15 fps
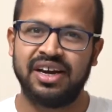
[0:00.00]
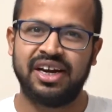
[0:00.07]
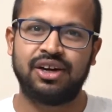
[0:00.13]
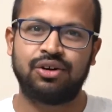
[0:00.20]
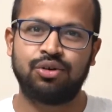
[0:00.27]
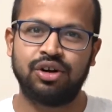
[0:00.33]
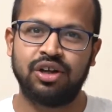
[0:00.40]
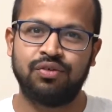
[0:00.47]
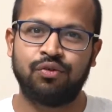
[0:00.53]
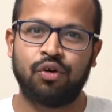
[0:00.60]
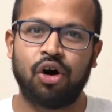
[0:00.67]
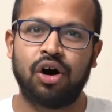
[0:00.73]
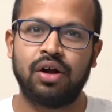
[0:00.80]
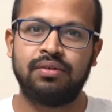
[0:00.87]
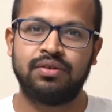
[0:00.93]
It could
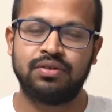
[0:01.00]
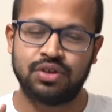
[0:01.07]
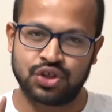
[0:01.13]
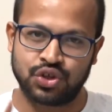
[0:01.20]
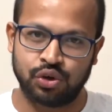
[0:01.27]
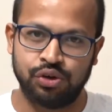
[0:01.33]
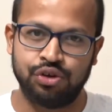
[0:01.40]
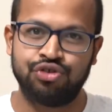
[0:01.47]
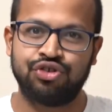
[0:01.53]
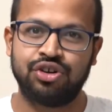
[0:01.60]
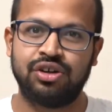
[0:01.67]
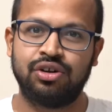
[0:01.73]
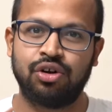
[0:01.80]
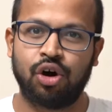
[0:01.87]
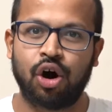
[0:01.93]
involve the
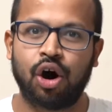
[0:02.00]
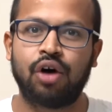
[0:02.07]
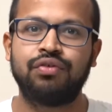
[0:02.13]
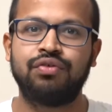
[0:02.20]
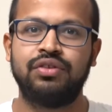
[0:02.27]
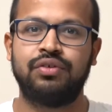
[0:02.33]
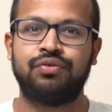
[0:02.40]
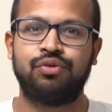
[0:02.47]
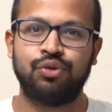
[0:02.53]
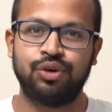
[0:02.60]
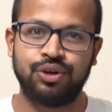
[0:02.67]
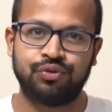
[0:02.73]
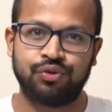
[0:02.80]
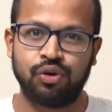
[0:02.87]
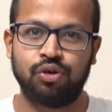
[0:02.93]
solution of the
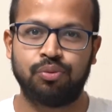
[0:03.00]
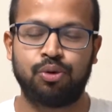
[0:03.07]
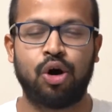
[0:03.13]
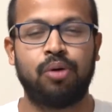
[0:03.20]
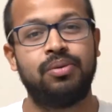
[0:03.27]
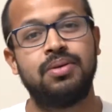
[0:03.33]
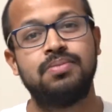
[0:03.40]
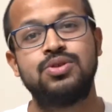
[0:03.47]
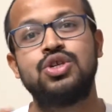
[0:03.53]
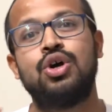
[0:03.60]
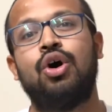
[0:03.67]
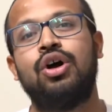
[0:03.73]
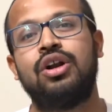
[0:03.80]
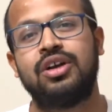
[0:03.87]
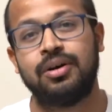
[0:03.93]
fluid flow problems
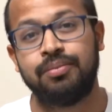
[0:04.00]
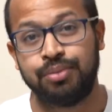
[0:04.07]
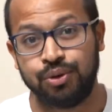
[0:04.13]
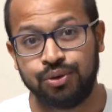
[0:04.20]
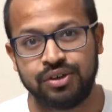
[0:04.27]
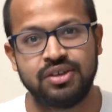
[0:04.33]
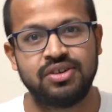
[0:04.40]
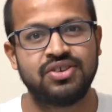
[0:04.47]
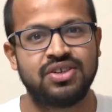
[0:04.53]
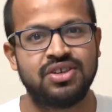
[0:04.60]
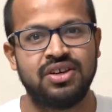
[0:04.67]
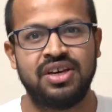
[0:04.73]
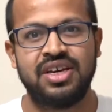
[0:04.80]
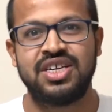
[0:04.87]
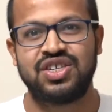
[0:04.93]
on
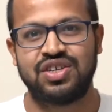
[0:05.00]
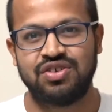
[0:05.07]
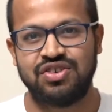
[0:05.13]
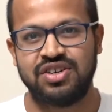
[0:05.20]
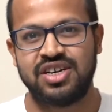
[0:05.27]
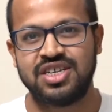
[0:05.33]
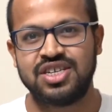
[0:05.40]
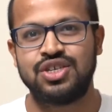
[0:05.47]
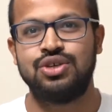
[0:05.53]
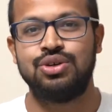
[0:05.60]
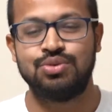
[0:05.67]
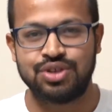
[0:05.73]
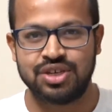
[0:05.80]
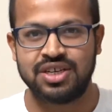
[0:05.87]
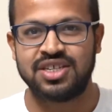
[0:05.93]
computers, such as
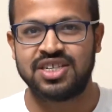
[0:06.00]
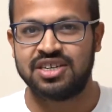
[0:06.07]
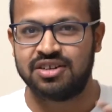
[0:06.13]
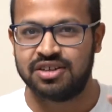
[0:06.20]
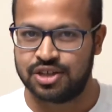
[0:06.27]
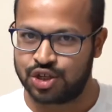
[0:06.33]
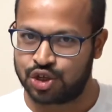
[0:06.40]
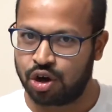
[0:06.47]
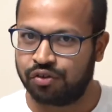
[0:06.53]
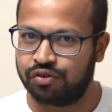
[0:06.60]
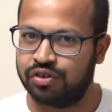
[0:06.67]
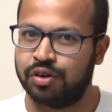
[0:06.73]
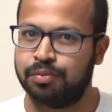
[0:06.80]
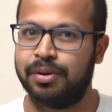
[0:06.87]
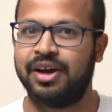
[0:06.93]
using certain
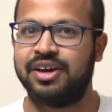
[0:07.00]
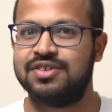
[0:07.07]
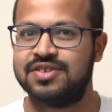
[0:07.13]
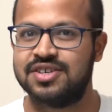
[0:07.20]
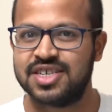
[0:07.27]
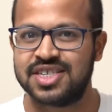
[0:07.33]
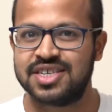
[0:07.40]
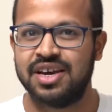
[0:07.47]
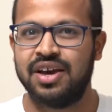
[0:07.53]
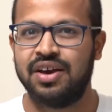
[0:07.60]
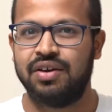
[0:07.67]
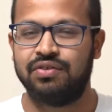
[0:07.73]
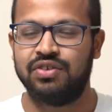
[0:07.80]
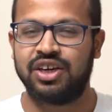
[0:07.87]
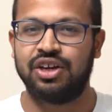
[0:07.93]
software packages.
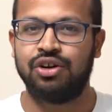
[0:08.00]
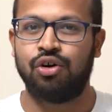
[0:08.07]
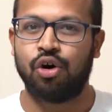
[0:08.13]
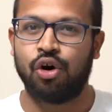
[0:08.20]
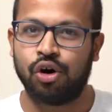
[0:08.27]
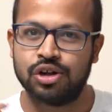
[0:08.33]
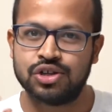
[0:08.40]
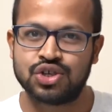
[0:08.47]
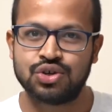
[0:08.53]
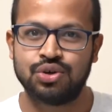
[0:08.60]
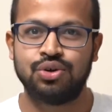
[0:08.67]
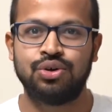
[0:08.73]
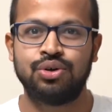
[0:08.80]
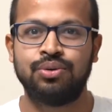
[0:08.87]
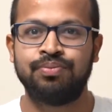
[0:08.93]
We can
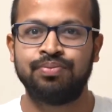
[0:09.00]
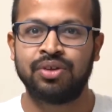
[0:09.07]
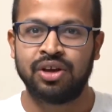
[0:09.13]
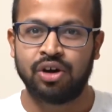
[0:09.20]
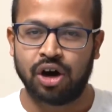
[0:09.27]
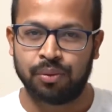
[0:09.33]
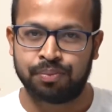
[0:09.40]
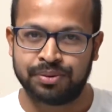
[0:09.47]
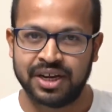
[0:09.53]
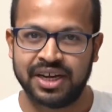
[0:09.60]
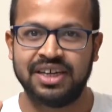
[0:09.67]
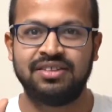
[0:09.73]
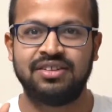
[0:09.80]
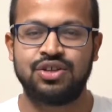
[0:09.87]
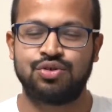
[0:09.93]
also
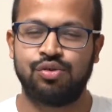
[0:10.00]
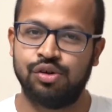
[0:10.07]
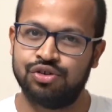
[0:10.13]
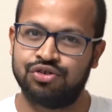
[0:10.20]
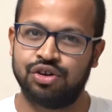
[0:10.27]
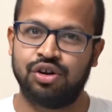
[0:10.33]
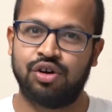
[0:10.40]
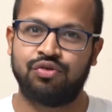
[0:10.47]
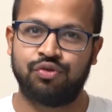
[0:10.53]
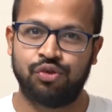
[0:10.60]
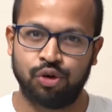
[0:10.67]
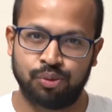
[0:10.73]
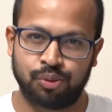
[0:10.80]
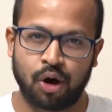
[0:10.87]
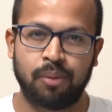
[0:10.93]
obtain the solution of
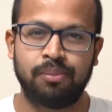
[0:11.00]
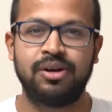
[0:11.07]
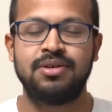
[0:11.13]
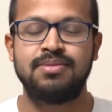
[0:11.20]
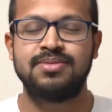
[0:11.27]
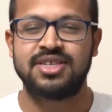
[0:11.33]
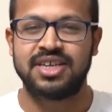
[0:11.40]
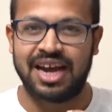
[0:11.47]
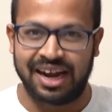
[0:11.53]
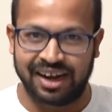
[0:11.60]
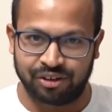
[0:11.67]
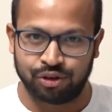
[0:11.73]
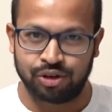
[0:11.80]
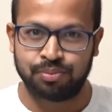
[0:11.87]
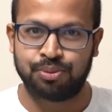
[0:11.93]
flow problems
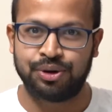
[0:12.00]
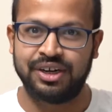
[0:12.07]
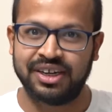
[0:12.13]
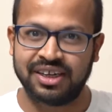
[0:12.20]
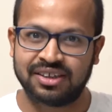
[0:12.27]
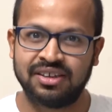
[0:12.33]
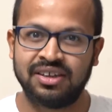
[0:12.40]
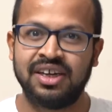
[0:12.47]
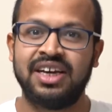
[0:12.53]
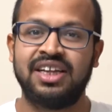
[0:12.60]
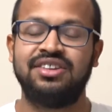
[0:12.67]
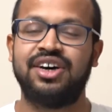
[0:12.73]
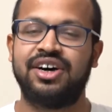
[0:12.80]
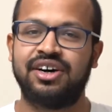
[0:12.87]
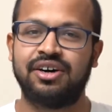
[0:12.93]
and could predict
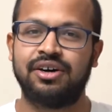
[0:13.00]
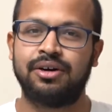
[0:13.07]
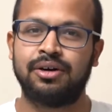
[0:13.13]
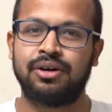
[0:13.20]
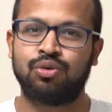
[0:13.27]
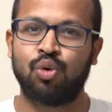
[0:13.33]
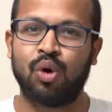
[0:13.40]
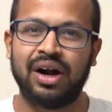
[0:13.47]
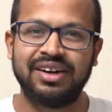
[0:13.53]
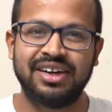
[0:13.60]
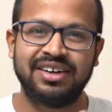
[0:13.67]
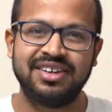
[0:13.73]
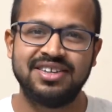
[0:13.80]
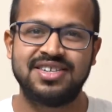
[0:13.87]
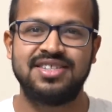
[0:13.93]
the
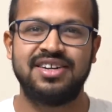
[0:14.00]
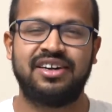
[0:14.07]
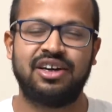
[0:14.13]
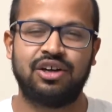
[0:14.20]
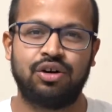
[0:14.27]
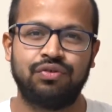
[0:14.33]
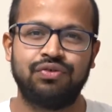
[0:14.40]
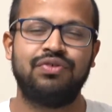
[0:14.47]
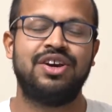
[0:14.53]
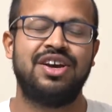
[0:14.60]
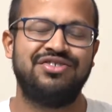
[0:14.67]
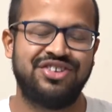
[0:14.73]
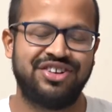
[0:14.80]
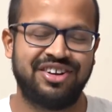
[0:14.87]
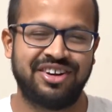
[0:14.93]
quantities that are of
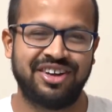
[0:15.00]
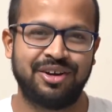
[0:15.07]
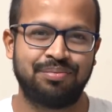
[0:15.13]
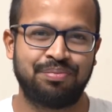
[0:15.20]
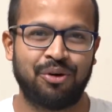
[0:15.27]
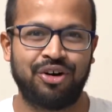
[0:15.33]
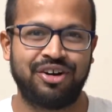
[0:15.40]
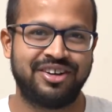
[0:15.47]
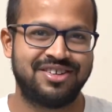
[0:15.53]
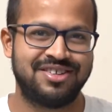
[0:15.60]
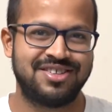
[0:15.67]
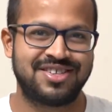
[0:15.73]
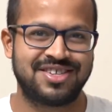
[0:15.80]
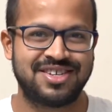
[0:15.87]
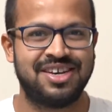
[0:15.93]
engineering
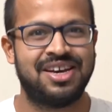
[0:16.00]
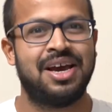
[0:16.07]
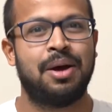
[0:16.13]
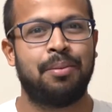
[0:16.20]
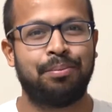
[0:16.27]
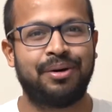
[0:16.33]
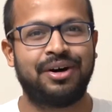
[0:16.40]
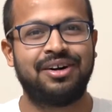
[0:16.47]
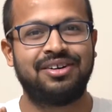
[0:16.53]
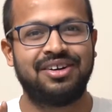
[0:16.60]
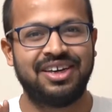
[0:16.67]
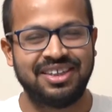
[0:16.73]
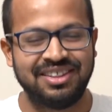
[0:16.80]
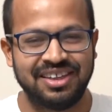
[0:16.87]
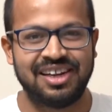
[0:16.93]
importance. But
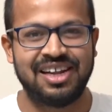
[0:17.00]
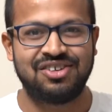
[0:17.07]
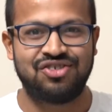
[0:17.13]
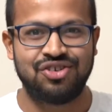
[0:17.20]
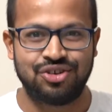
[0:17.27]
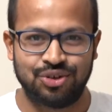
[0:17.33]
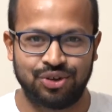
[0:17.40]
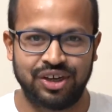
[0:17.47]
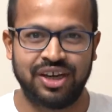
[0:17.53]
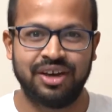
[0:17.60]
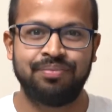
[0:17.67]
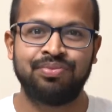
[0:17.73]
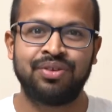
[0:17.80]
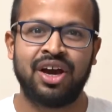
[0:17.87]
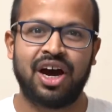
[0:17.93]
in the lecture
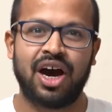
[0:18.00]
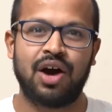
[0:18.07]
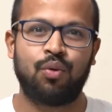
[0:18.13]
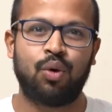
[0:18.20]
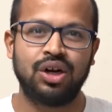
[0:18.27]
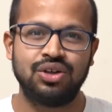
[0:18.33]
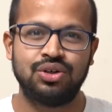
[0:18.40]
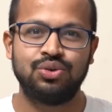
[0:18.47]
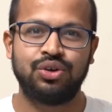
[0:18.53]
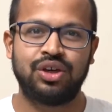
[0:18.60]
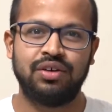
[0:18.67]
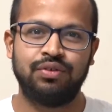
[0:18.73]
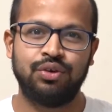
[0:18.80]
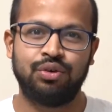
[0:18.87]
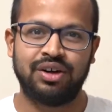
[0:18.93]
today, I want to
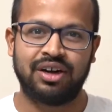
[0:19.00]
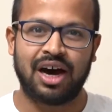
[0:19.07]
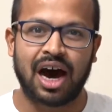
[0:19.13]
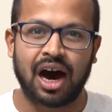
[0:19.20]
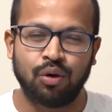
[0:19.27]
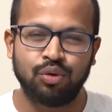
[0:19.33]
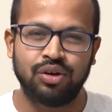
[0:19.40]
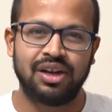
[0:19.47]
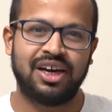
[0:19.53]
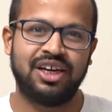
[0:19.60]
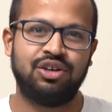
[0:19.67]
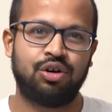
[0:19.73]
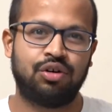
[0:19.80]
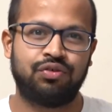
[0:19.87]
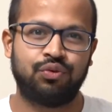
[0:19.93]
give you an
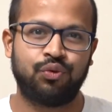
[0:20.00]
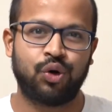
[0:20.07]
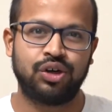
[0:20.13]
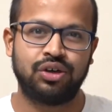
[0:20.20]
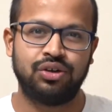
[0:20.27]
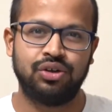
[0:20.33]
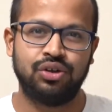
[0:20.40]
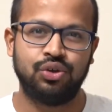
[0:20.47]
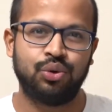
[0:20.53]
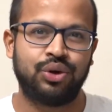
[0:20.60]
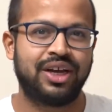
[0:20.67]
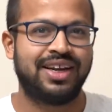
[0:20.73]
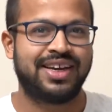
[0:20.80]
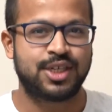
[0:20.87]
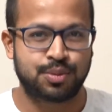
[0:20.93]
outline of what you
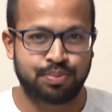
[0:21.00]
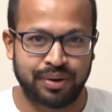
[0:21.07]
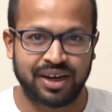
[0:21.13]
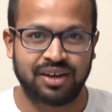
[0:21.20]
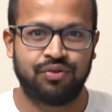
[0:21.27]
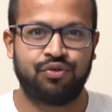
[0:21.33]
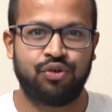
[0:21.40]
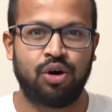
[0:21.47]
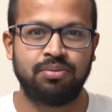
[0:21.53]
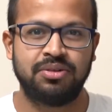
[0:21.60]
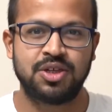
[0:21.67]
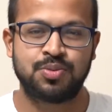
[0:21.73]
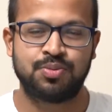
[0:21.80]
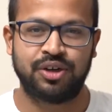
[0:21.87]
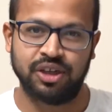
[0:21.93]
can expect from
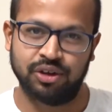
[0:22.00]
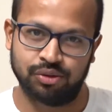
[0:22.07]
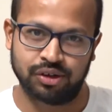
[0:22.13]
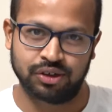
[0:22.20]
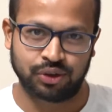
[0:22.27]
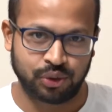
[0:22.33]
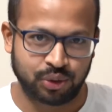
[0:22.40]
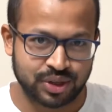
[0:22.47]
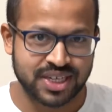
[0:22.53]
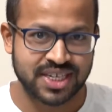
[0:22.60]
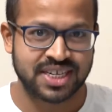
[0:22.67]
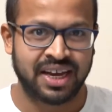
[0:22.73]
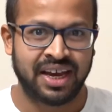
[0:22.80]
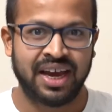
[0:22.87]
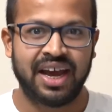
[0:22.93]
this particular
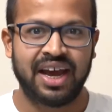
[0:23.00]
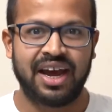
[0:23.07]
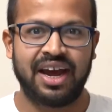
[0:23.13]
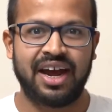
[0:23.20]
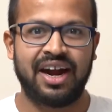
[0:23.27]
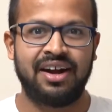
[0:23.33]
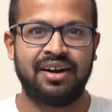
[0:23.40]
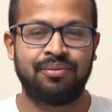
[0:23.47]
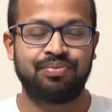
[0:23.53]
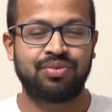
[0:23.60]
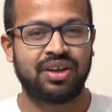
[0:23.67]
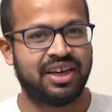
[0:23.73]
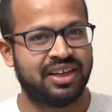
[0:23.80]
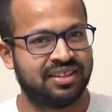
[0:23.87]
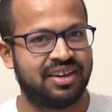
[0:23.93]
course. And
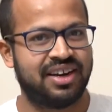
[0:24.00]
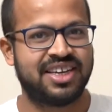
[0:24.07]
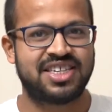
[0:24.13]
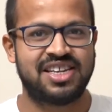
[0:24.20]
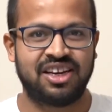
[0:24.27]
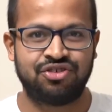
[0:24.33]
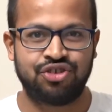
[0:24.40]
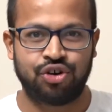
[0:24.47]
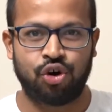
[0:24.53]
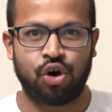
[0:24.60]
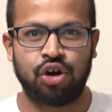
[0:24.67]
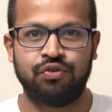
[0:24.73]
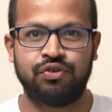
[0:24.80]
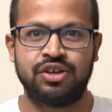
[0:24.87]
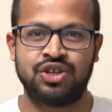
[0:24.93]
in the next lecture
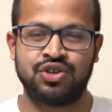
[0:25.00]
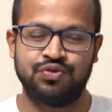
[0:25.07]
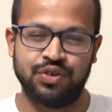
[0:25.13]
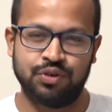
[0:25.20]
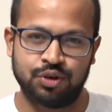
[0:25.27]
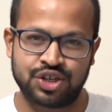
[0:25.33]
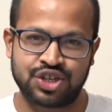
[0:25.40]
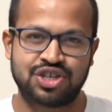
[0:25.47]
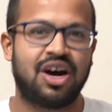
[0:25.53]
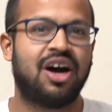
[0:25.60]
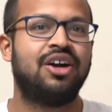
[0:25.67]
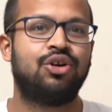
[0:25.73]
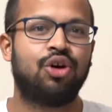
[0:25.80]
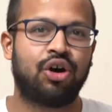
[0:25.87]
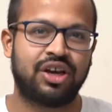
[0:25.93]
onwards, we would
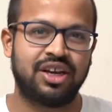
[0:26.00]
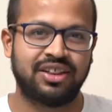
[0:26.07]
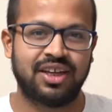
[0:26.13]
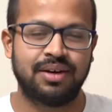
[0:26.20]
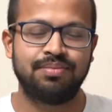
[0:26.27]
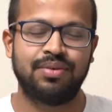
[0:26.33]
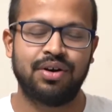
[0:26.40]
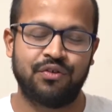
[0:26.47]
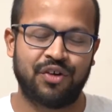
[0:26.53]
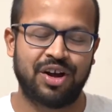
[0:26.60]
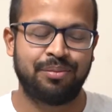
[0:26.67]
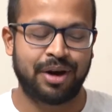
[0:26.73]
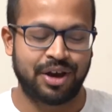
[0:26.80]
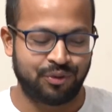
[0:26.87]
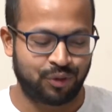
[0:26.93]
start talking them one by